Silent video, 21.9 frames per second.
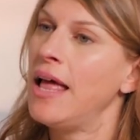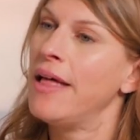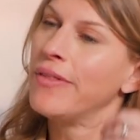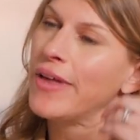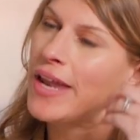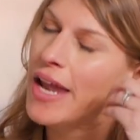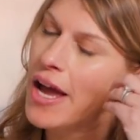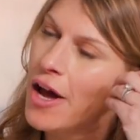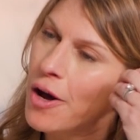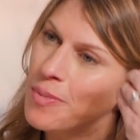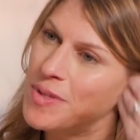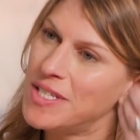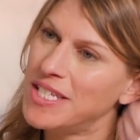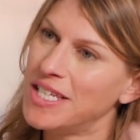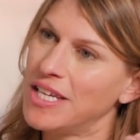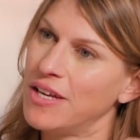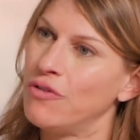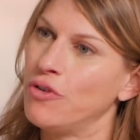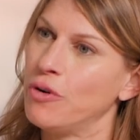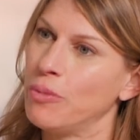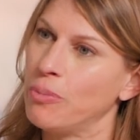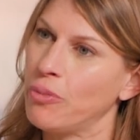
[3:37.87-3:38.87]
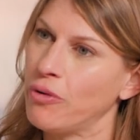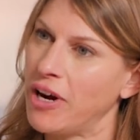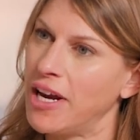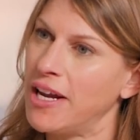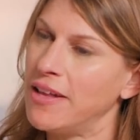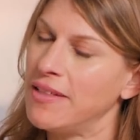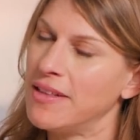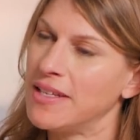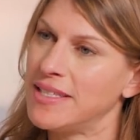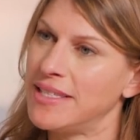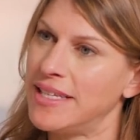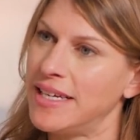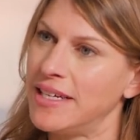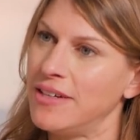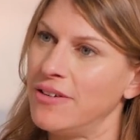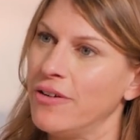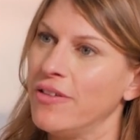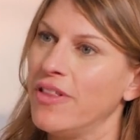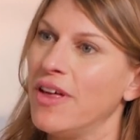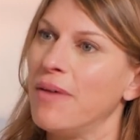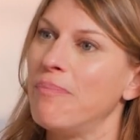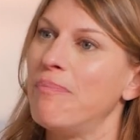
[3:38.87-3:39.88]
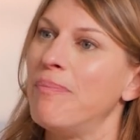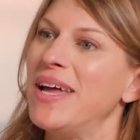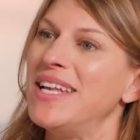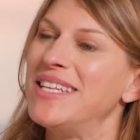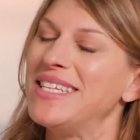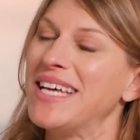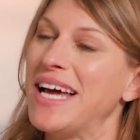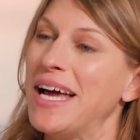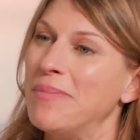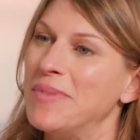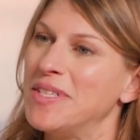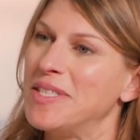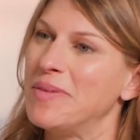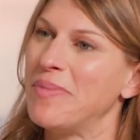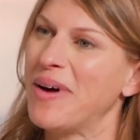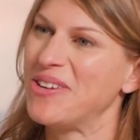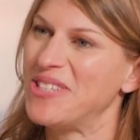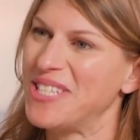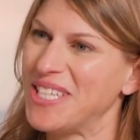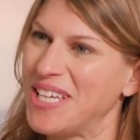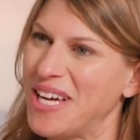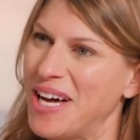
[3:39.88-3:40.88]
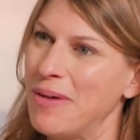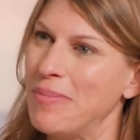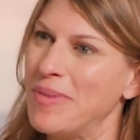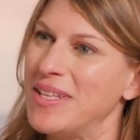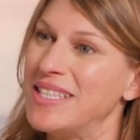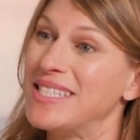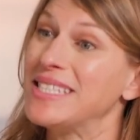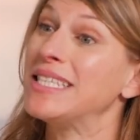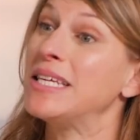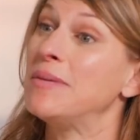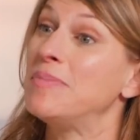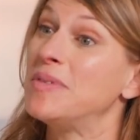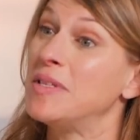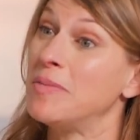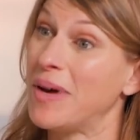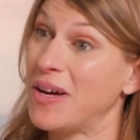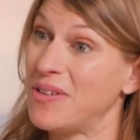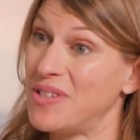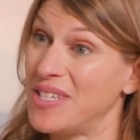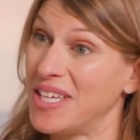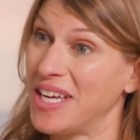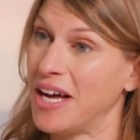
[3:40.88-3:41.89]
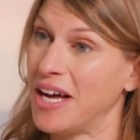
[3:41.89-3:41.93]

that helps to give your brain the signal that bedtime is about to come and sleep's about to